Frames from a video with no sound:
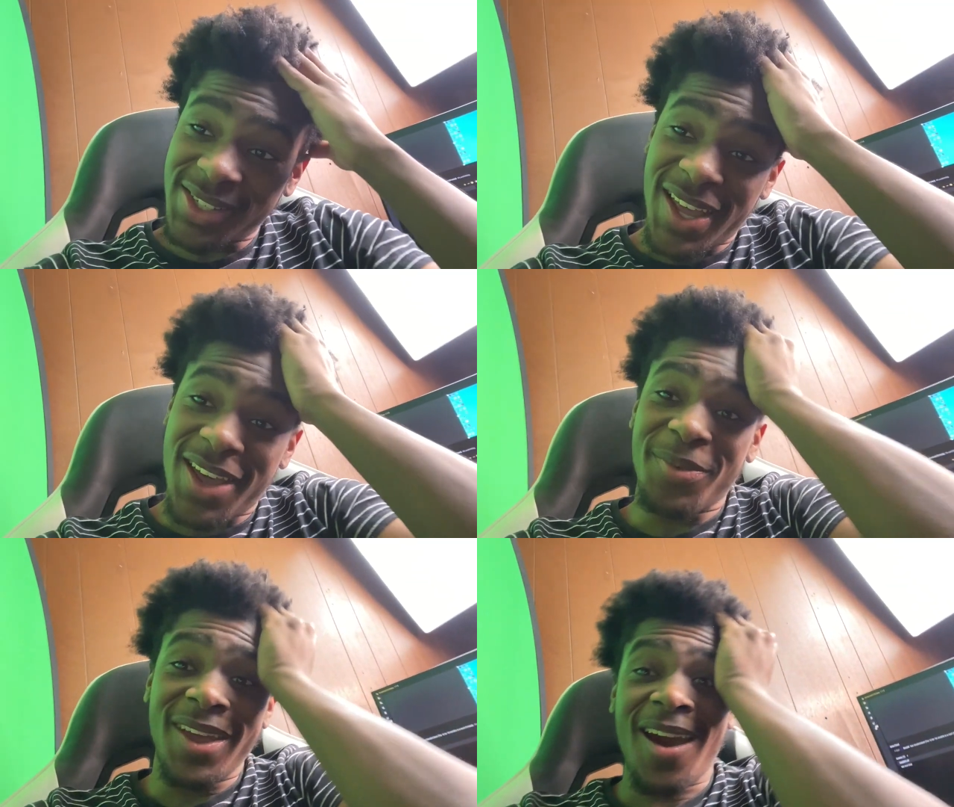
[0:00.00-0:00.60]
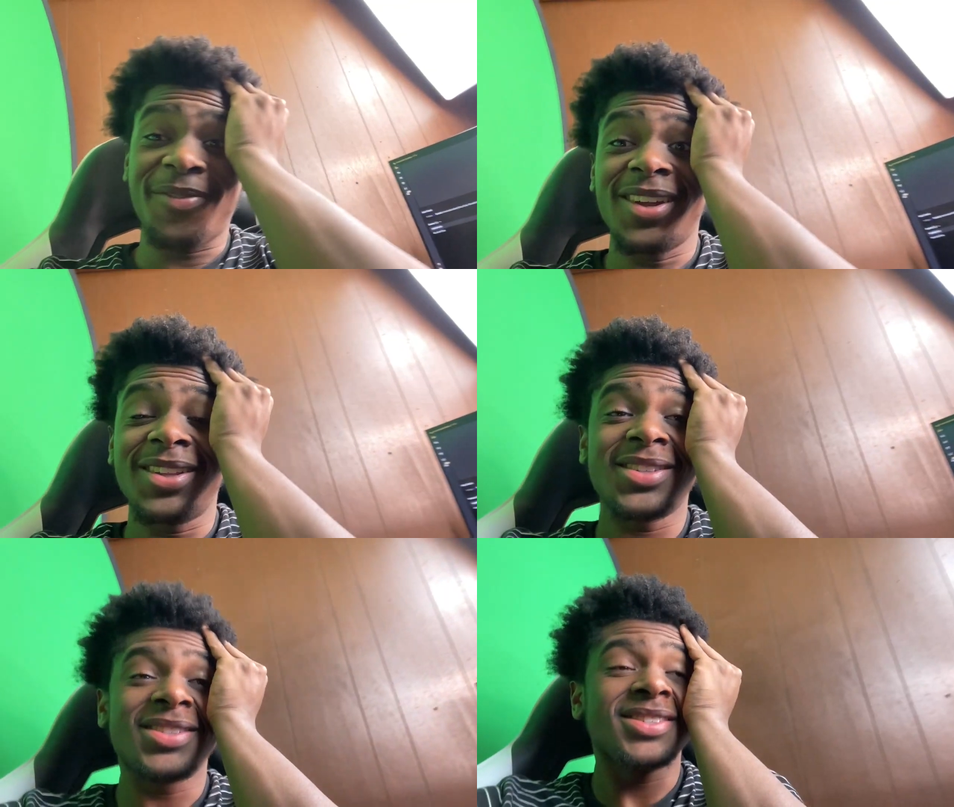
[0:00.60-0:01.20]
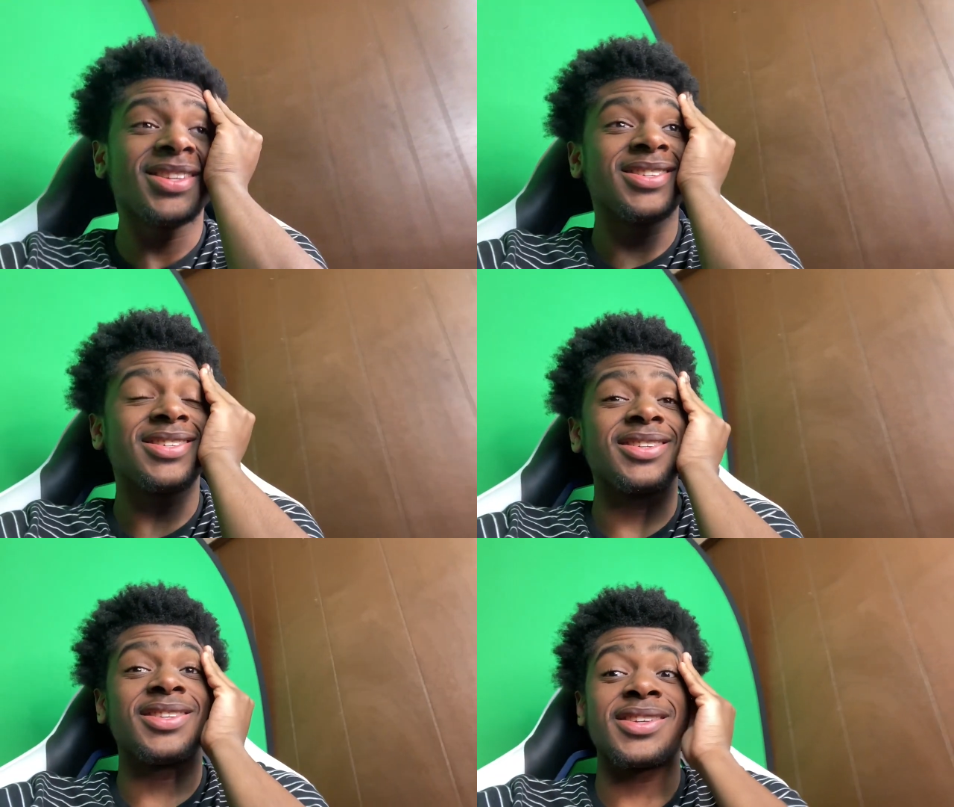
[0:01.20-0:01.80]
can't be happening. This is this is
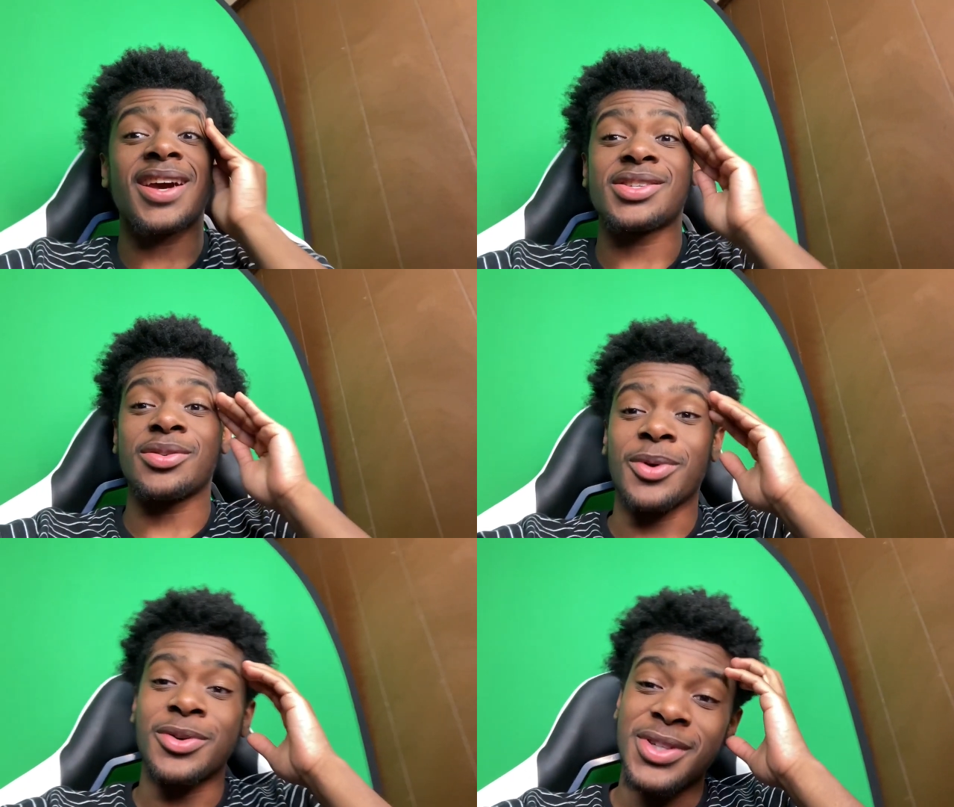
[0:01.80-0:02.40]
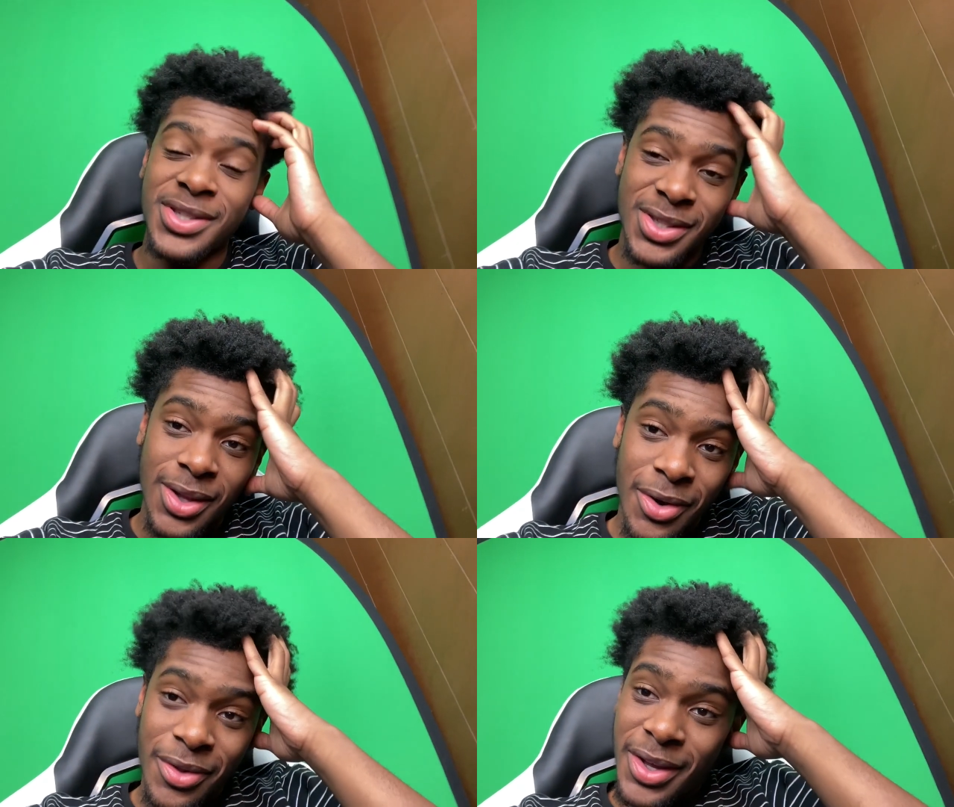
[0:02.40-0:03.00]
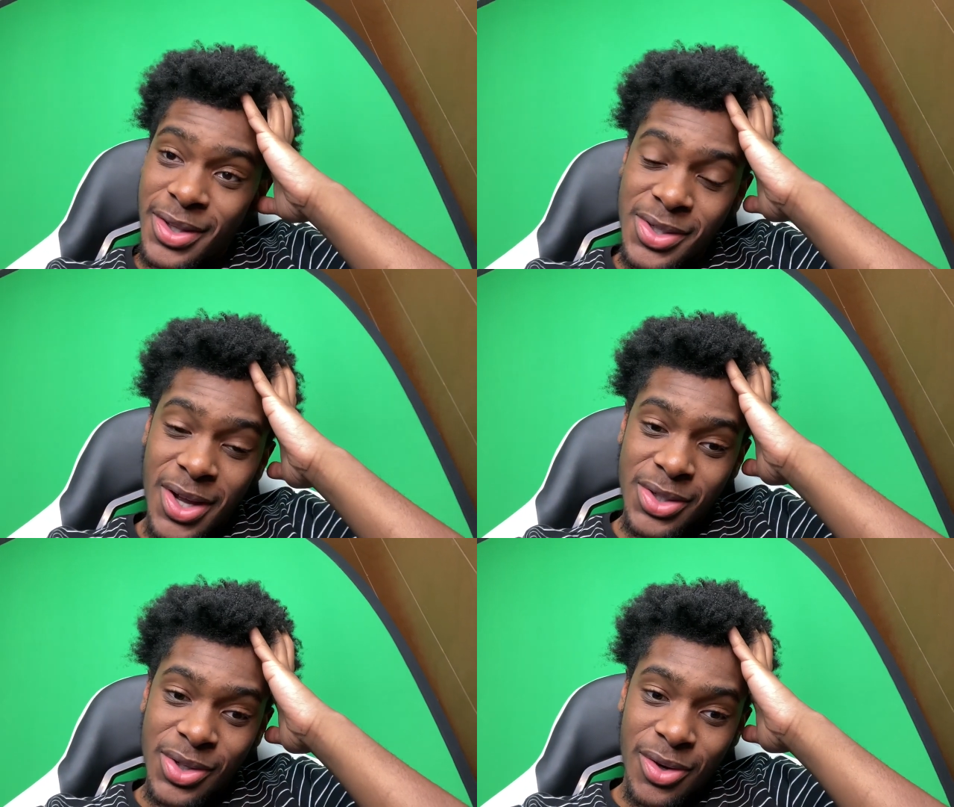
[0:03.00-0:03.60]
a disaster, bro. This is literally a
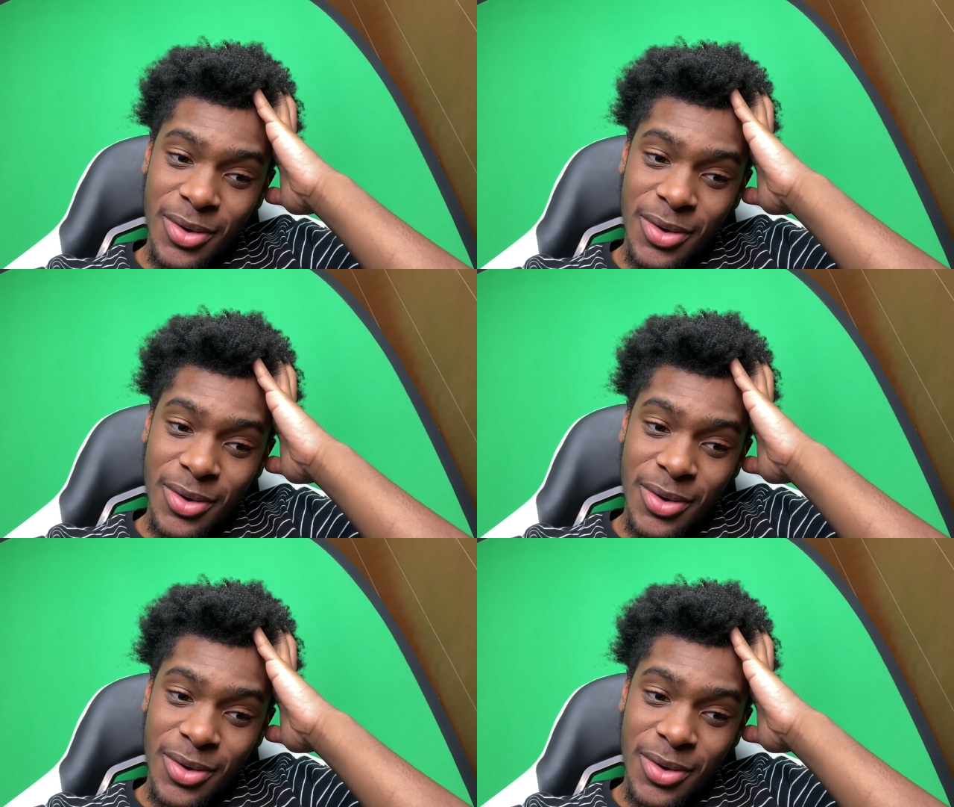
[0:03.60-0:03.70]
disaster.